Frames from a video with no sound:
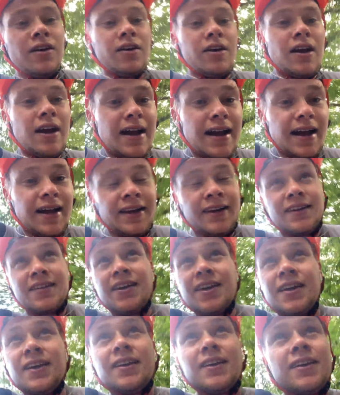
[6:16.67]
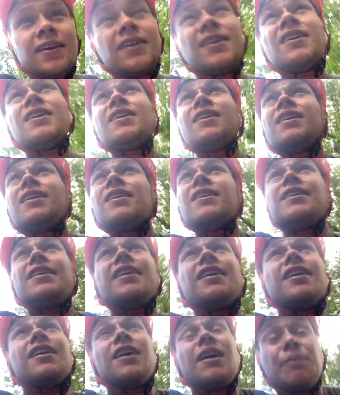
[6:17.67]
and
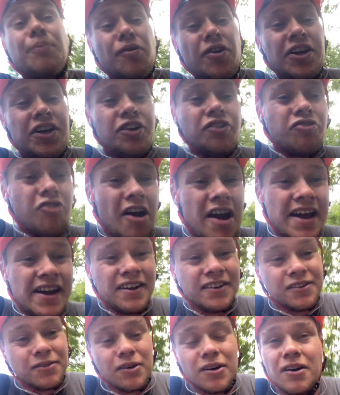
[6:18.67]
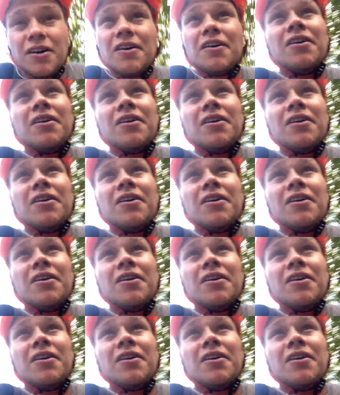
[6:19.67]
yeah, pretty grey as well.